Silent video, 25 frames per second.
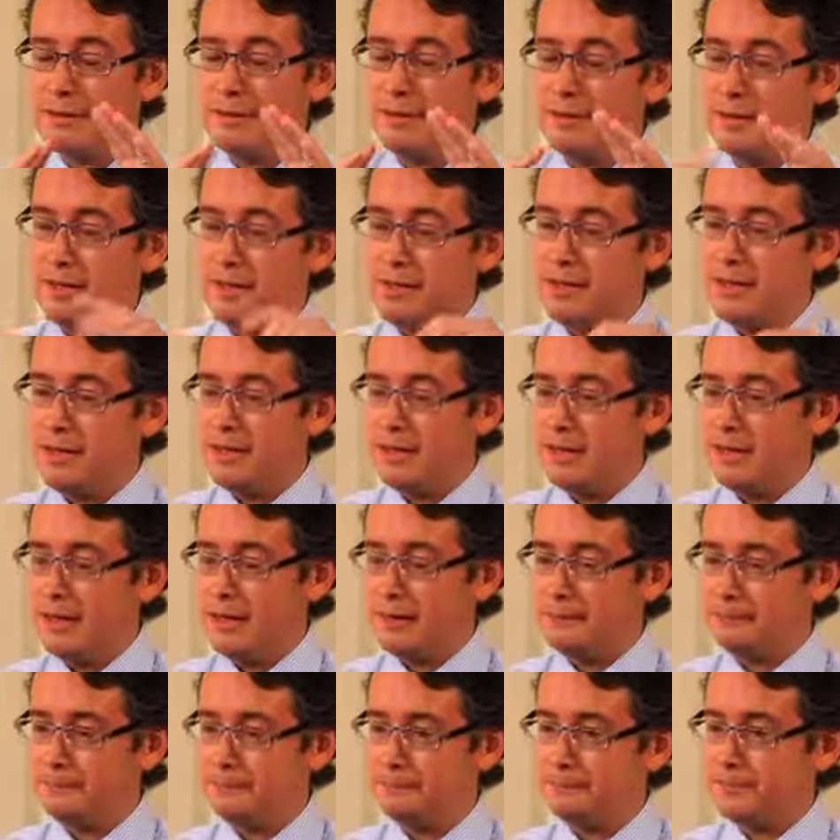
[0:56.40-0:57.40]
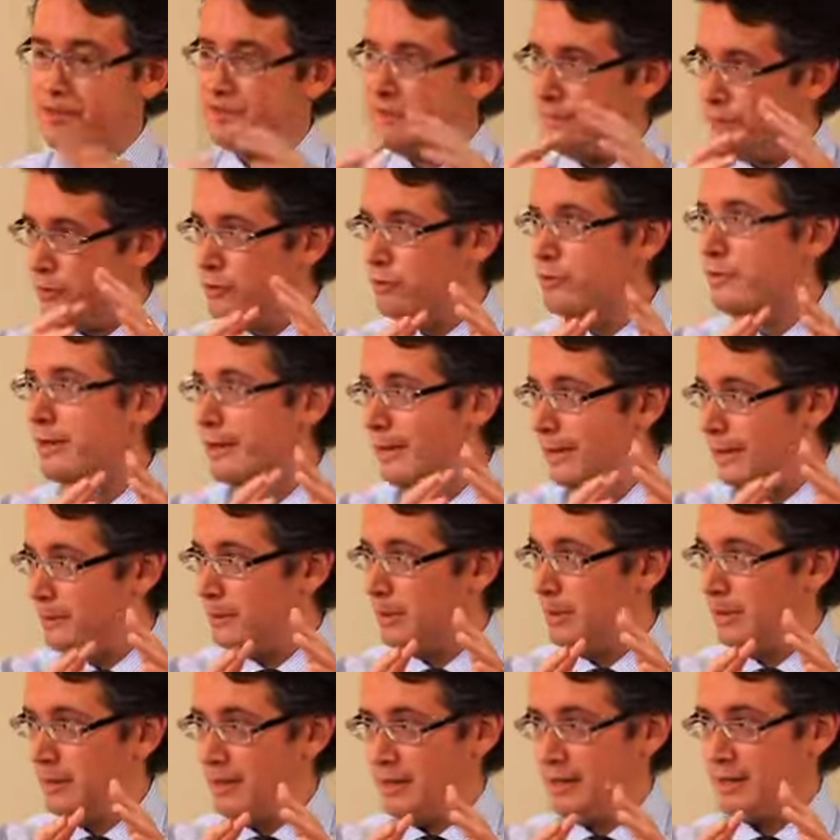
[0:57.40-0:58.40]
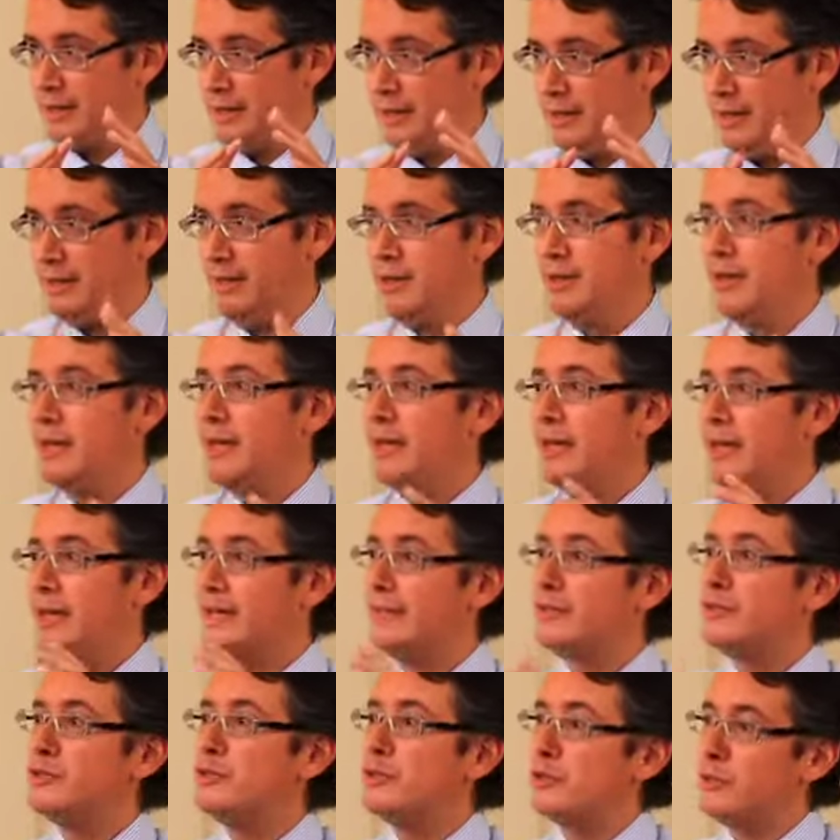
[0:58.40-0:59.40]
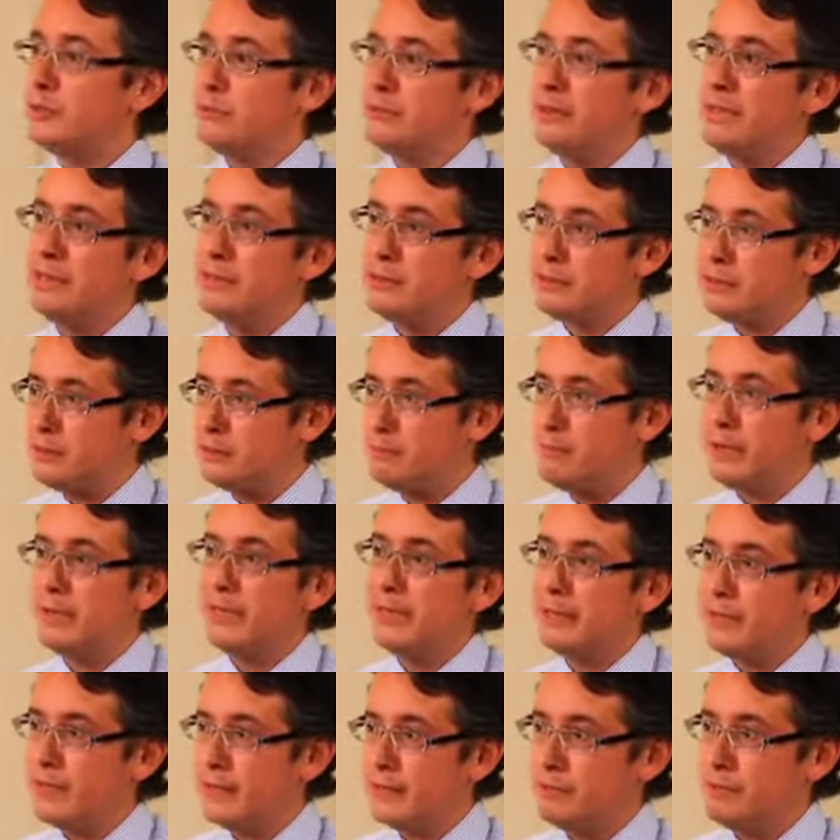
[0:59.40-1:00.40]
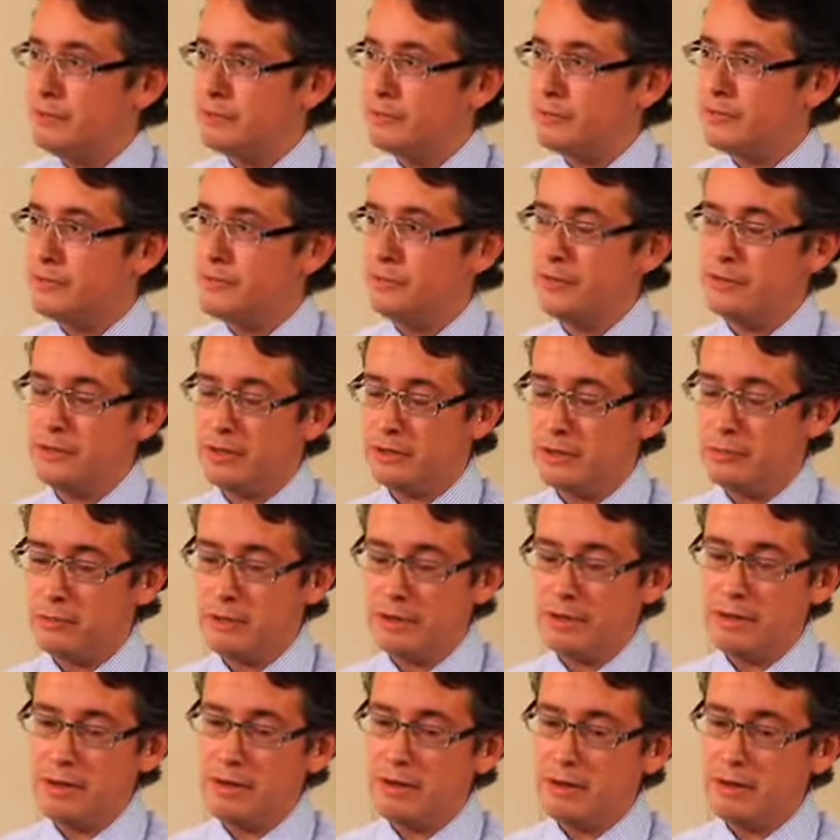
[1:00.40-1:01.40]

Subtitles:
the food label idea into money labels, and so we're now